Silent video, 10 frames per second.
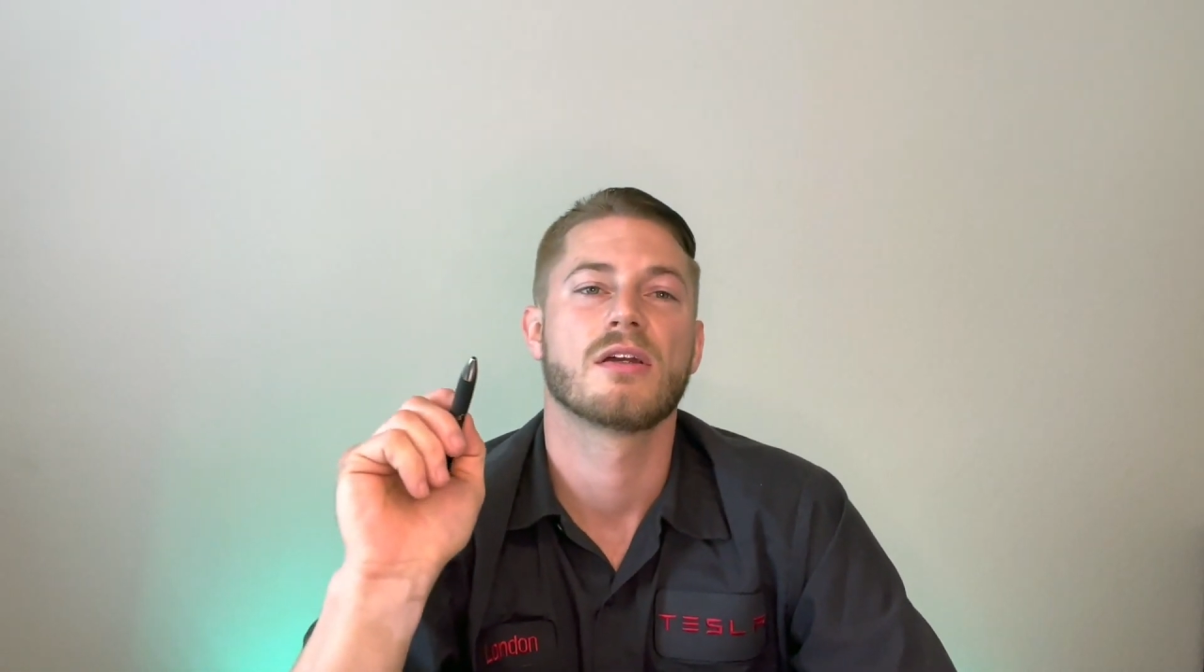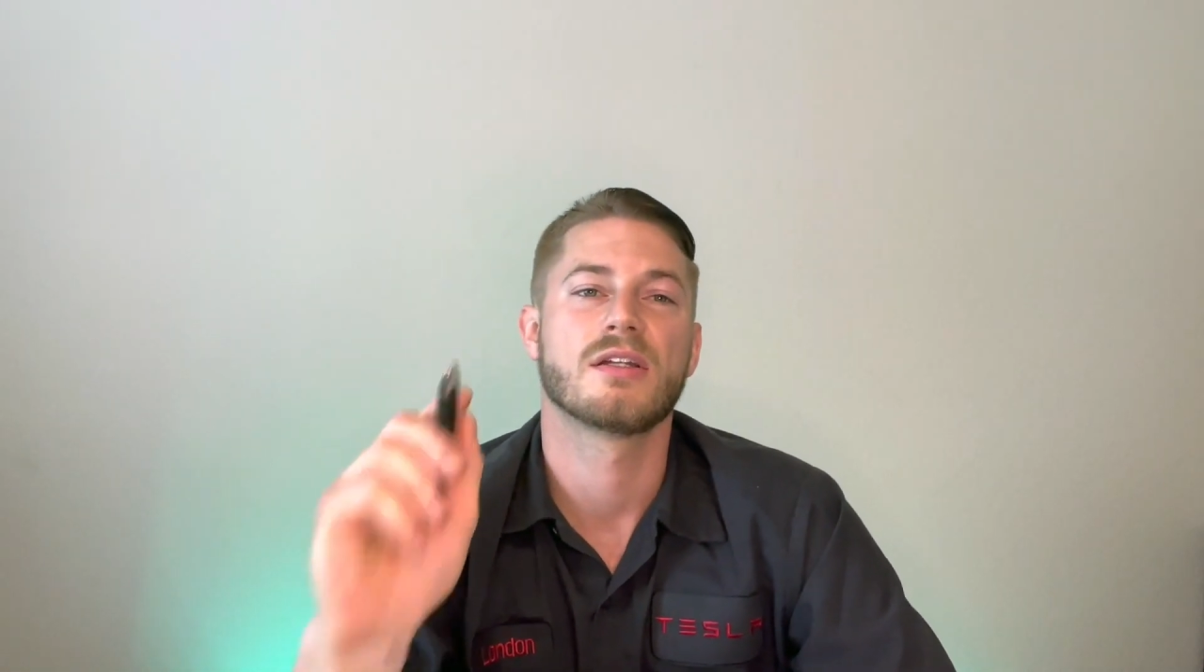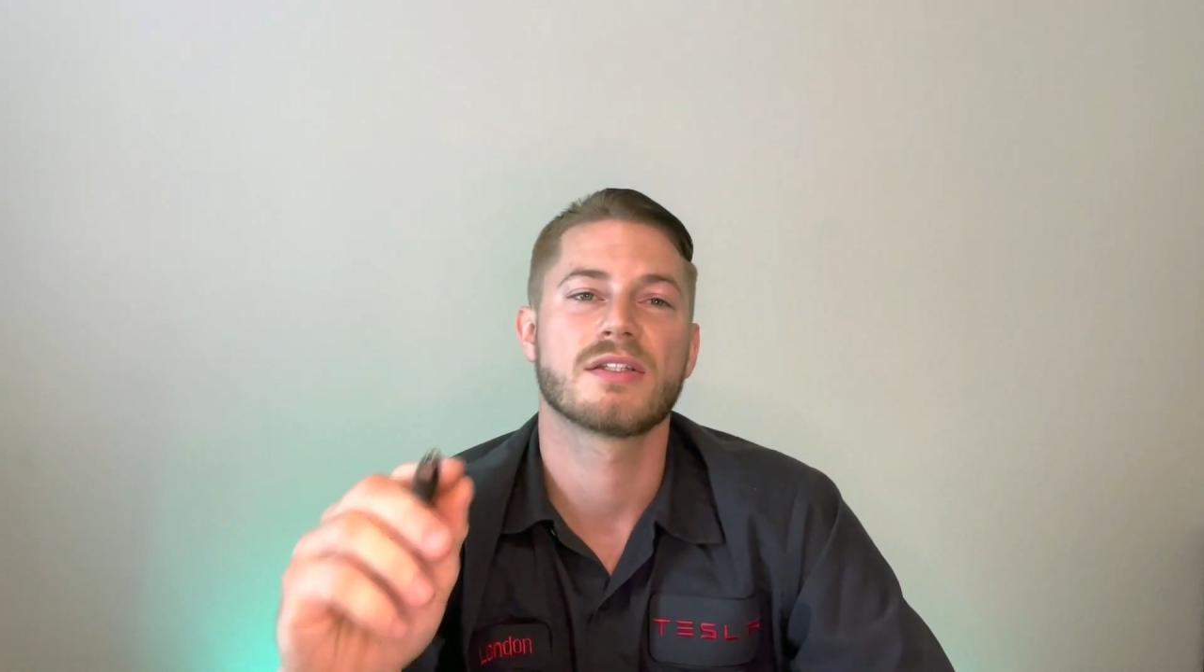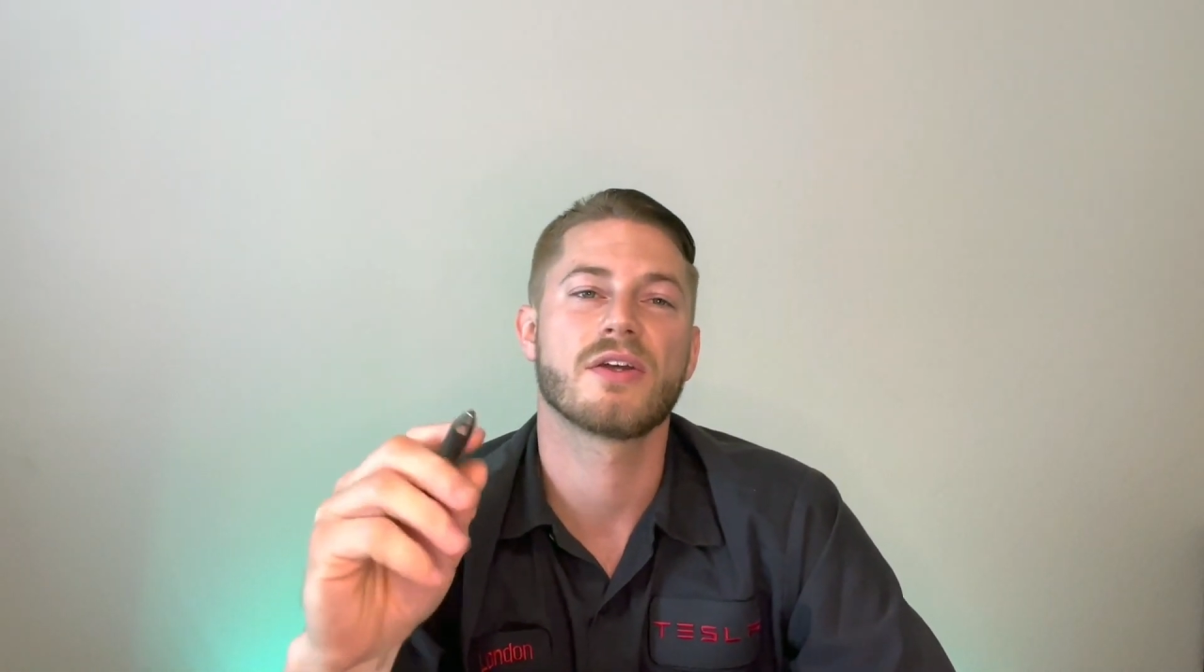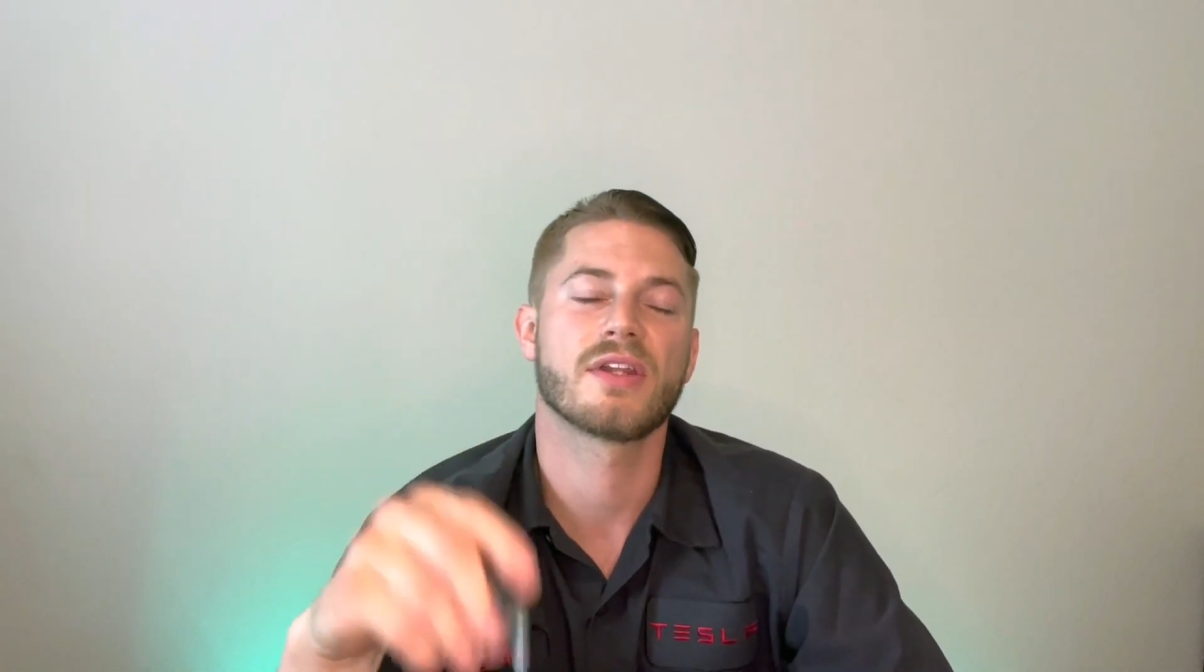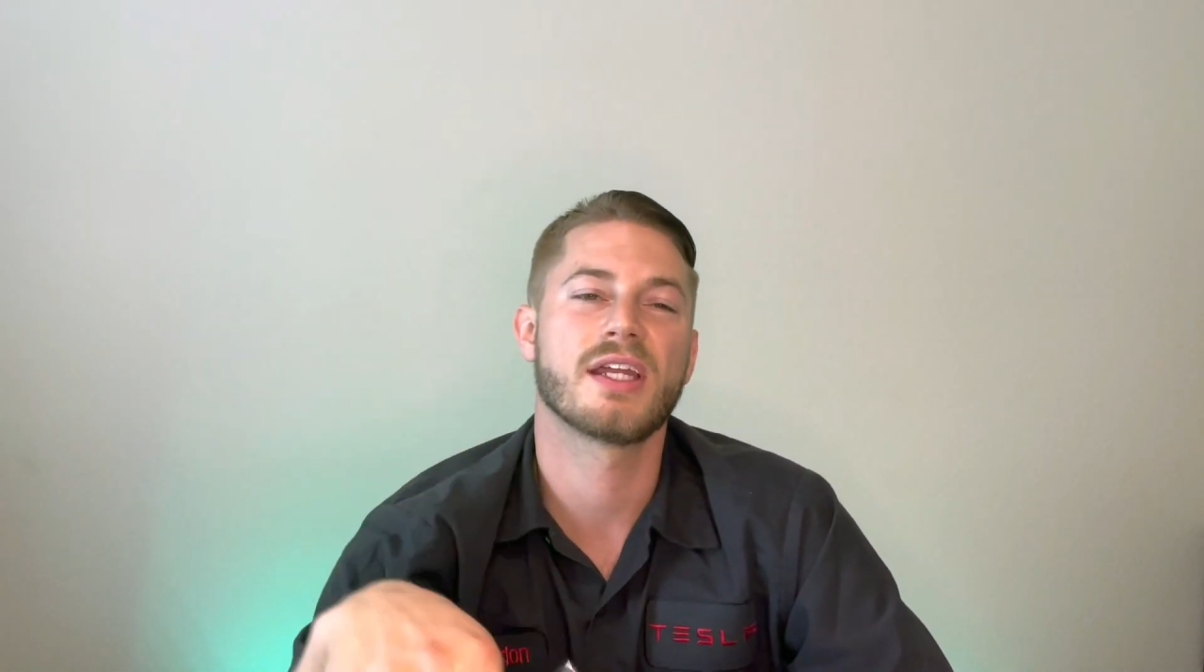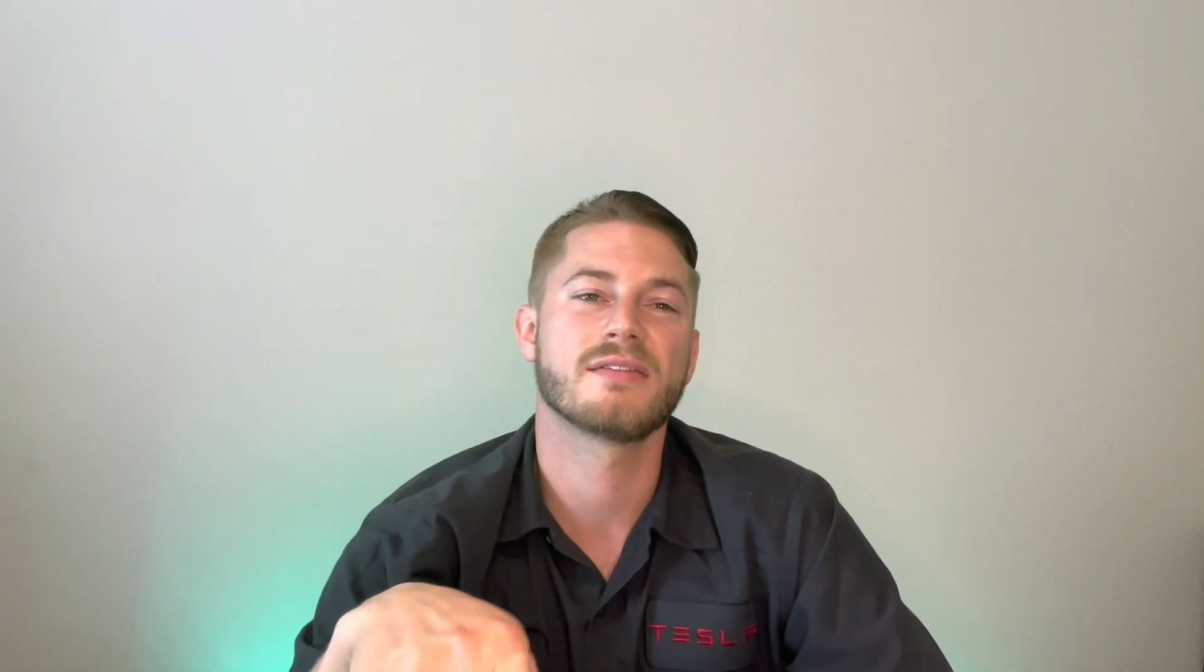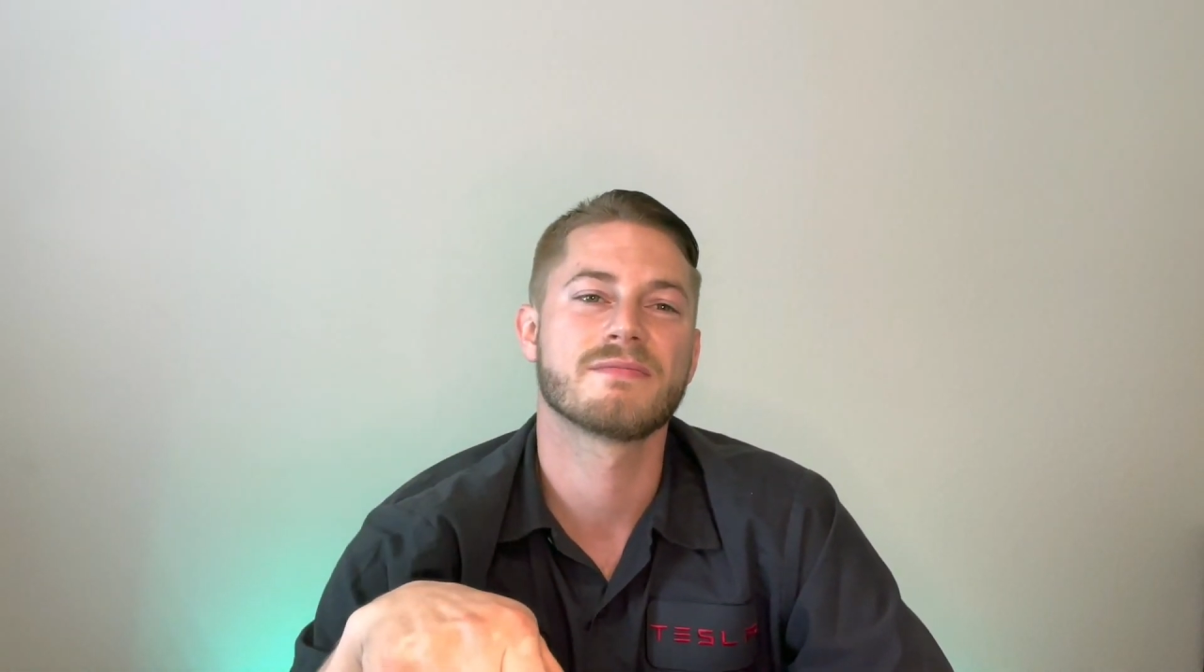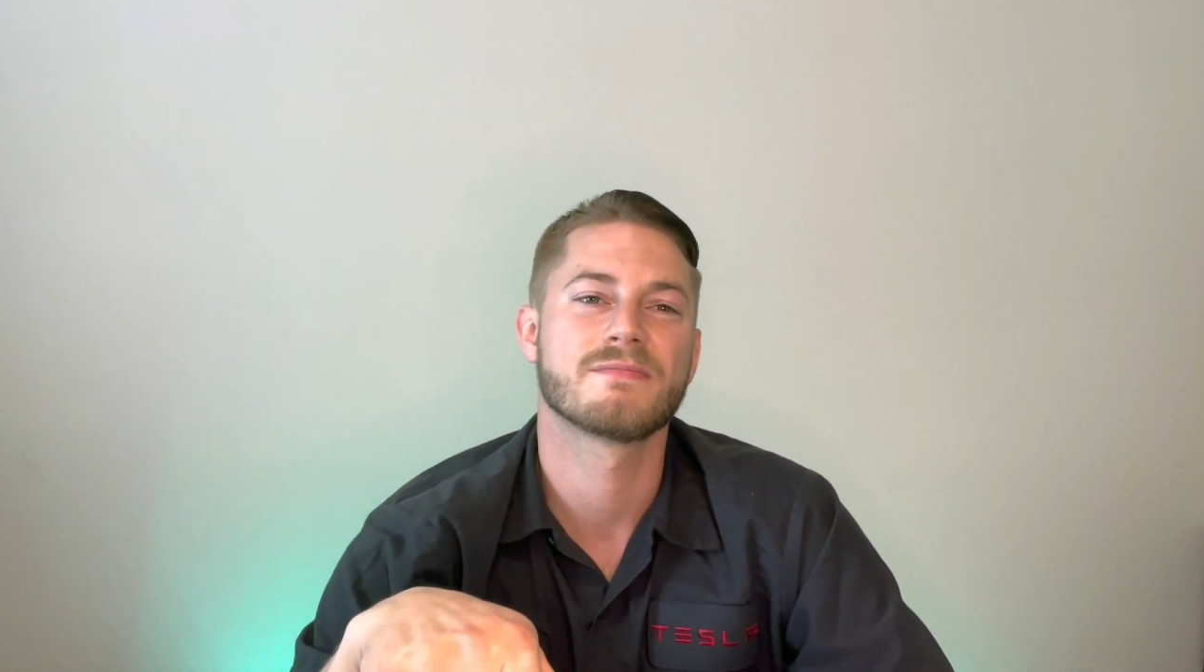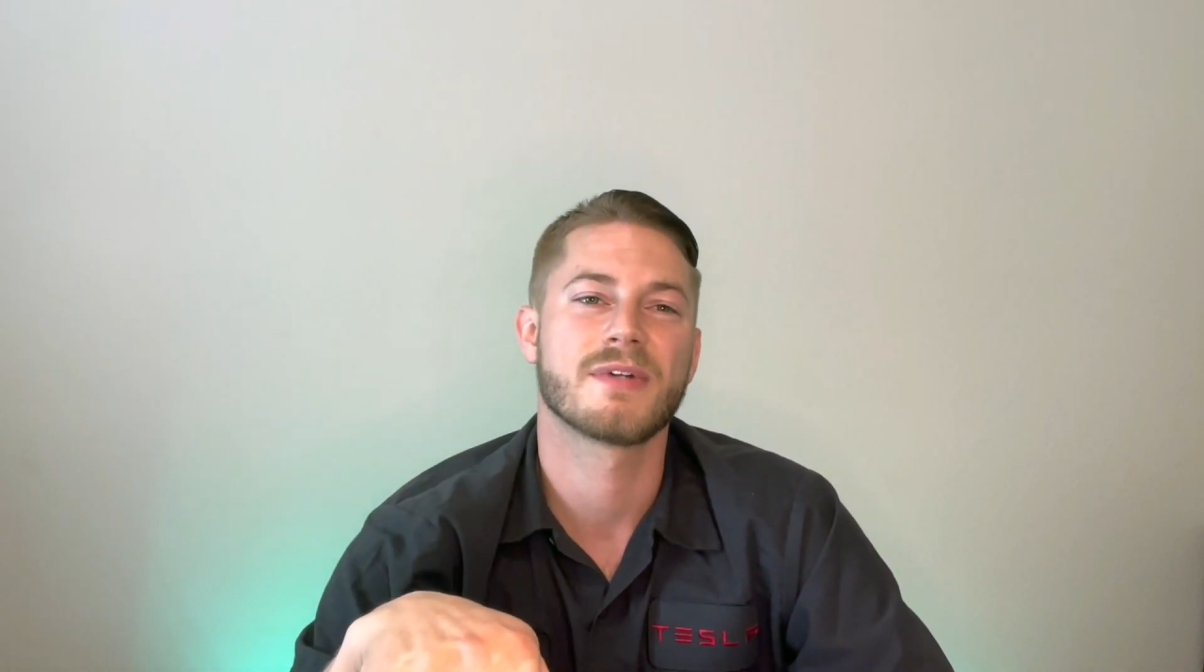Until
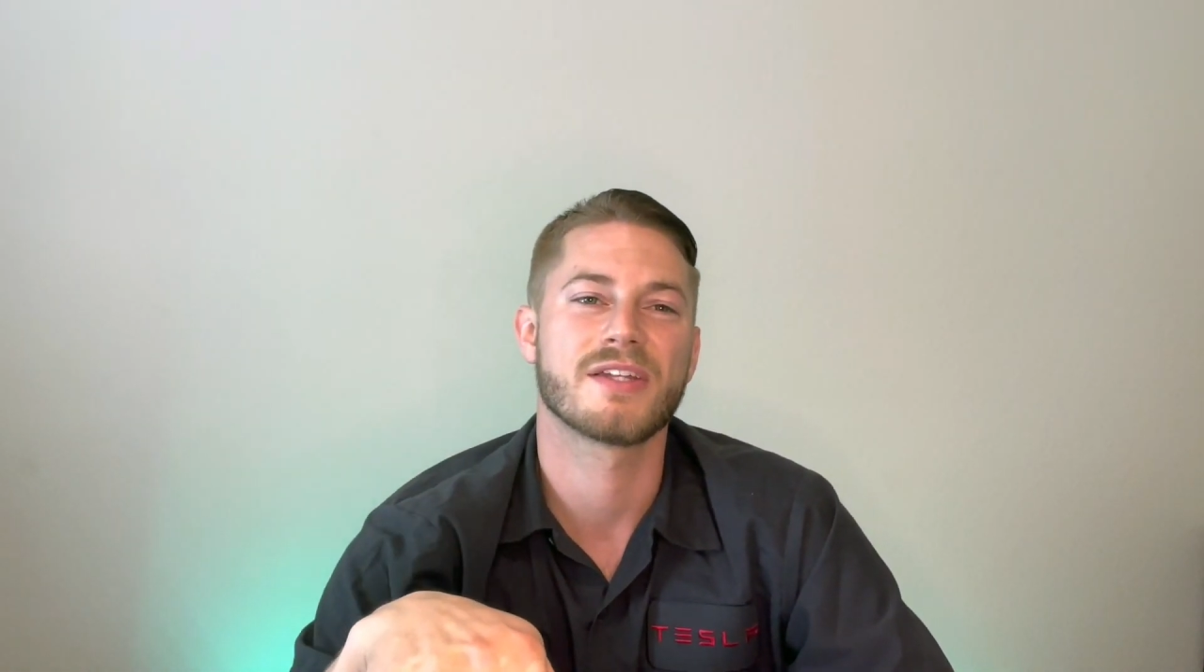then,